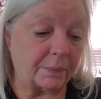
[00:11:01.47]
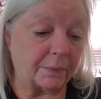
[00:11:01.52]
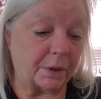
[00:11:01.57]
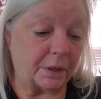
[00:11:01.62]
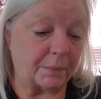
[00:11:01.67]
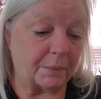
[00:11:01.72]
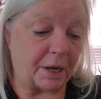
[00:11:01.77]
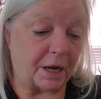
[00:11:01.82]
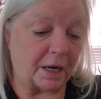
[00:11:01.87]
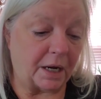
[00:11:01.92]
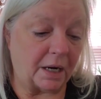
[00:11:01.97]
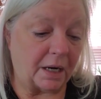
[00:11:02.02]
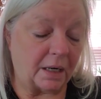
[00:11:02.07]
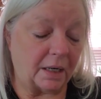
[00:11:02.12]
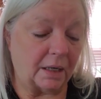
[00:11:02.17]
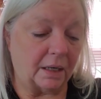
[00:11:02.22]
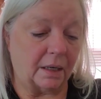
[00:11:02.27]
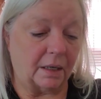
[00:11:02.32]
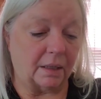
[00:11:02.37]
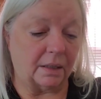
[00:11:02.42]
I'm going to
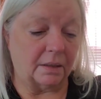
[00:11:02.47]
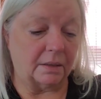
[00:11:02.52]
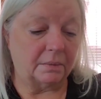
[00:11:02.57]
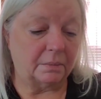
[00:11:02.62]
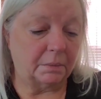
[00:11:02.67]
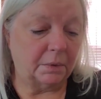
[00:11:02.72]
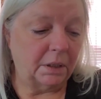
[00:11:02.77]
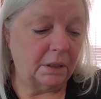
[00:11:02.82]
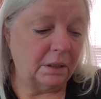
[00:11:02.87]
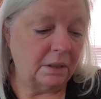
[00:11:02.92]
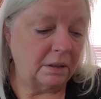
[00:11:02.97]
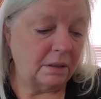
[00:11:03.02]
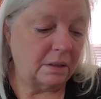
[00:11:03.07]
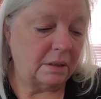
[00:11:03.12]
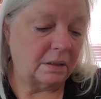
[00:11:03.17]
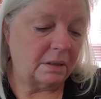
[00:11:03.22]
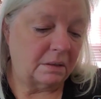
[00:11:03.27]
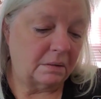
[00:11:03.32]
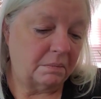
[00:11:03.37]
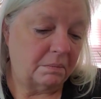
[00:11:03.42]
make. Uh, and
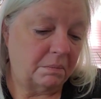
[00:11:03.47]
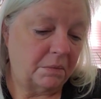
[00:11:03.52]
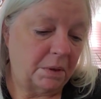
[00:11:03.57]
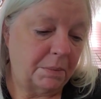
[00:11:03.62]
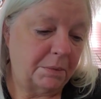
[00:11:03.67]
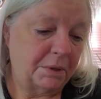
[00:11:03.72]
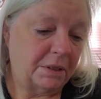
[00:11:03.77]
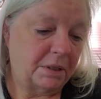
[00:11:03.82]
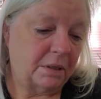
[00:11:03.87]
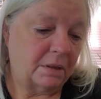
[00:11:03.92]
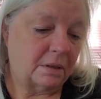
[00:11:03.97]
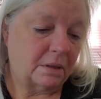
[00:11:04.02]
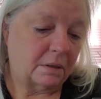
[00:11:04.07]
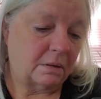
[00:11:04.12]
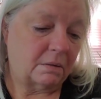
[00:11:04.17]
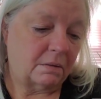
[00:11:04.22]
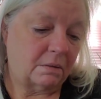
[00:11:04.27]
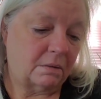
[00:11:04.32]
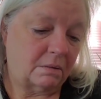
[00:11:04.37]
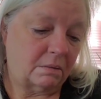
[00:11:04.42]
it's maybe
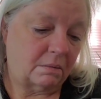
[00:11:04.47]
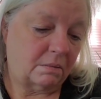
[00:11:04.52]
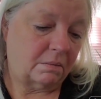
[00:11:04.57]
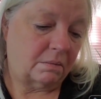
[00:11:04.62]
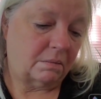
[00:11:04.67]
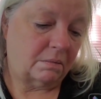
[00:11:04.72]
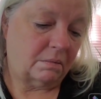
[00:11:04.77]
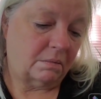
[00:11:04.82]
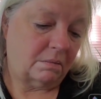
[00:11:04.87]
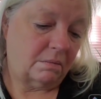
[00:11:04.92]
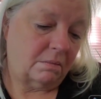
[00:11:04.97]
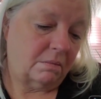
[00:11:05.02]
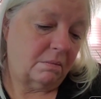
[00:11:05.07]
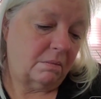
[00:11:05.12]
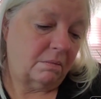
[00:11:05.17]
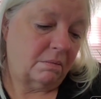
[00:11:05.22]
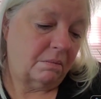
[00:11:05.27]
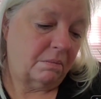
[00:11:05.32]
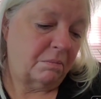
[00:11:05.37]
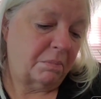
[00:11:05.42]
six
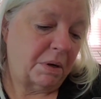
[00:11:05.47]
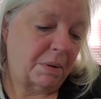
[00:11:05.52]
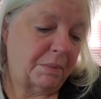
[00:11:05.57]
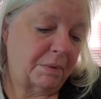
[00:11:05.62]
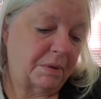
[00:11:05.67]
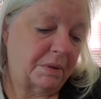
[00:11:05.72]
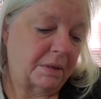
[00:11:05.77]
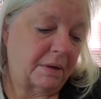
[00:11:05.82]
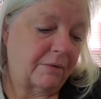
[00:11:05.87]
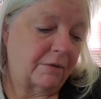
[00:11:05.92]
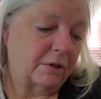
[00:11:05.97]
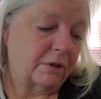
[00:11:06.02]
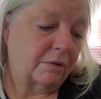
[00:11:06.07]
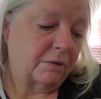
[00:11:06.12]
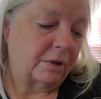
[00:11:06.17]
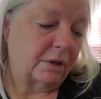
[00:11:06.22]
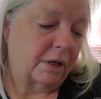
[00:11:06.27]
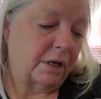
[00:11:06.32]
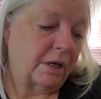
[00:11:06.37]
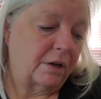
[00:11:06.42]
or probably seven
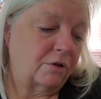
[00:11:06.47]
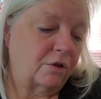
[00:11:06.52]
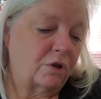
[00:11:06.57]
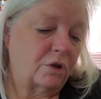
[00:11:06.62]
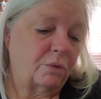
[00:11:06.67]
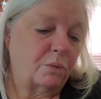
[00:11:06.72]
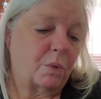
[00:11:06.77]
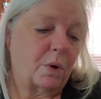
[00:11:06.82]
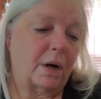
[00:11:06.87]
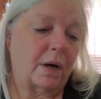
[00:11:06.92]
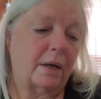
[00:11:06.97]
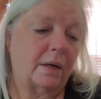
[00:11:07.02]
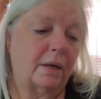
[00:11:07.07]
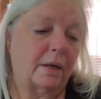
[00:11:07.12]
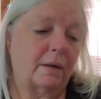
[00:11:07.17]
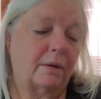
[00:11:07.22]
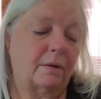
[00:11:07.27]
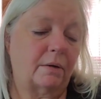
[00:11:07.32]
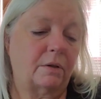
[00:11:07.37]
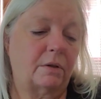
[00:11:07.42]
or eight inches wide.
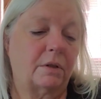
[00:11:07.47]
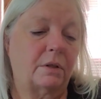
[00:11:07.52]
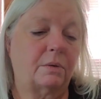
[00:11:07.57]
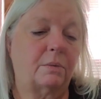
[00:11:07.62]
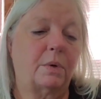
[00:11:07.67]
I don't know. It's